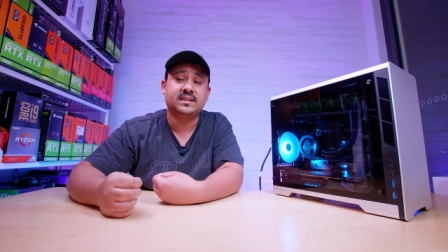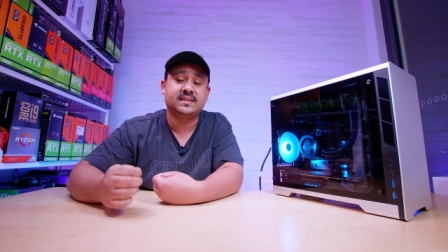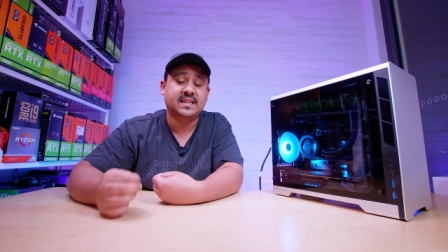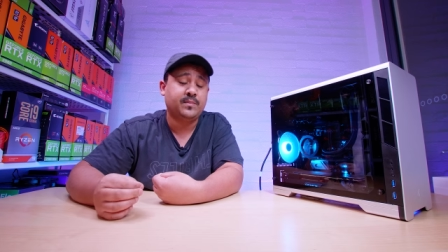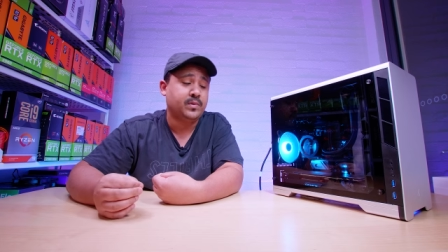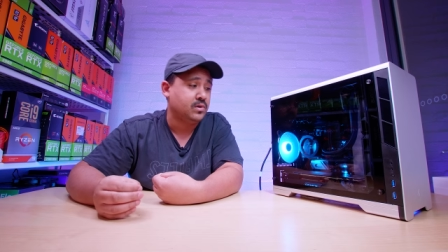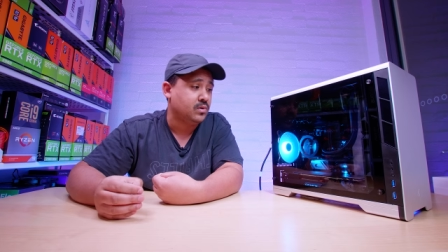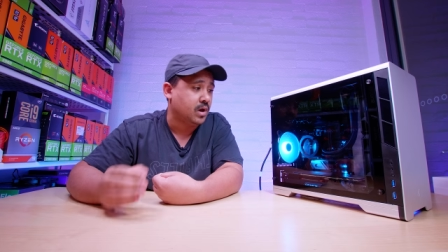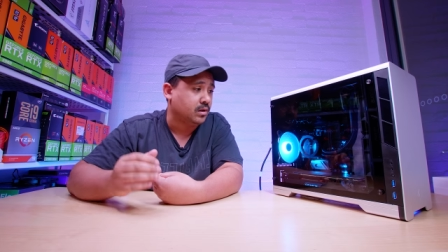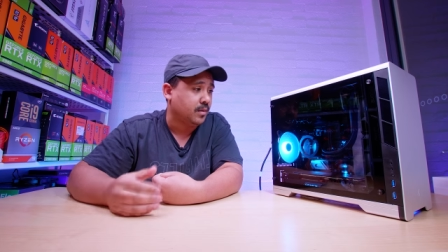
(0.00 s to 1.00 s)
the
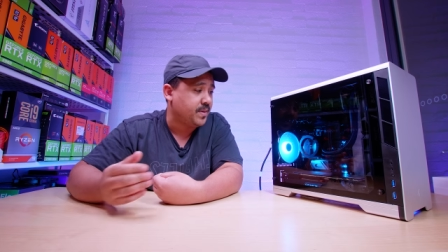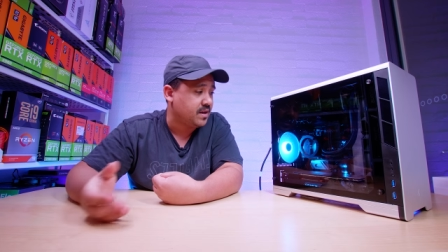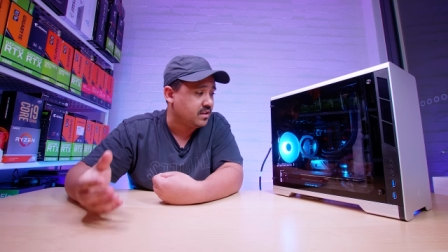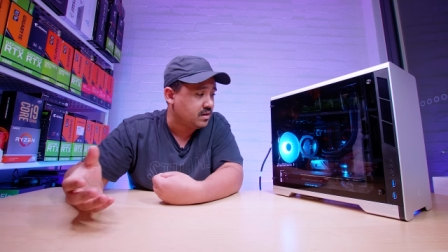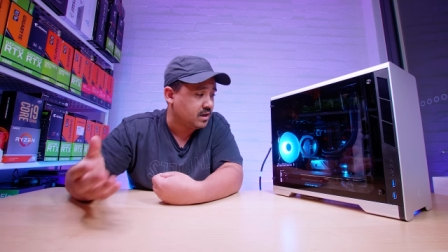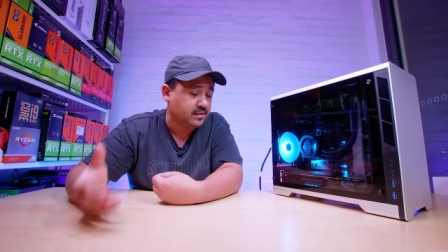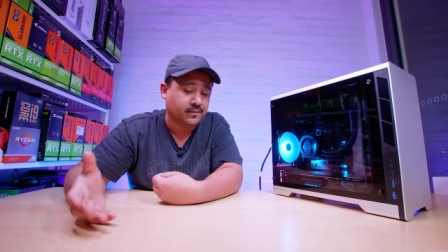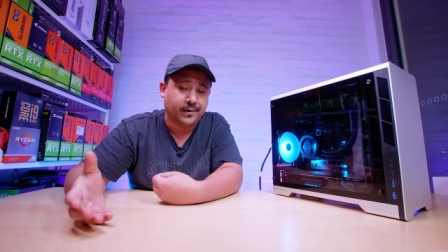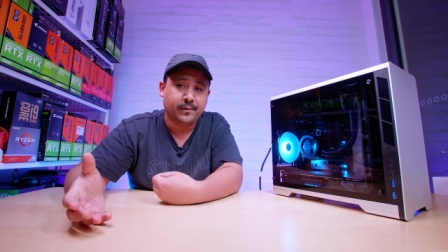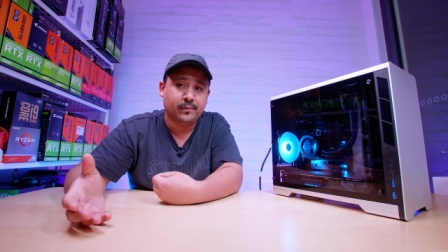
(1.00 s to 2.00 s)
CPU a lot better than I
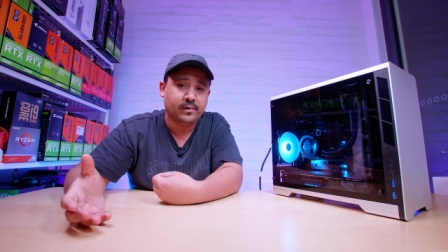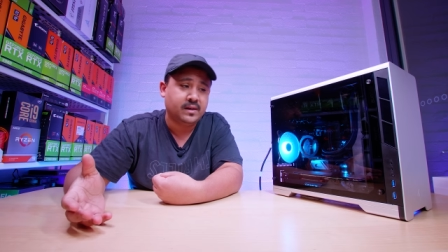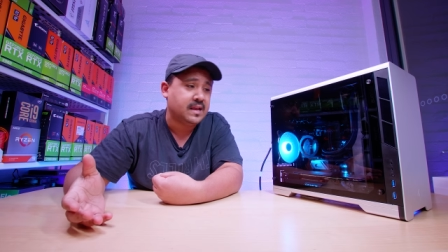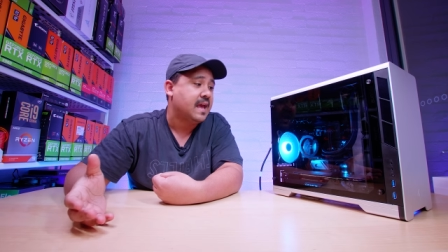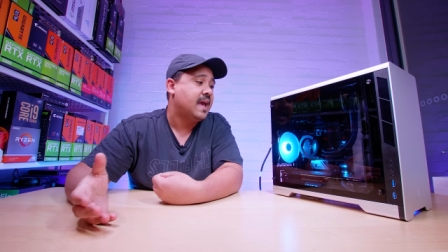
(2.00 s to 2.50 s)
thought it would.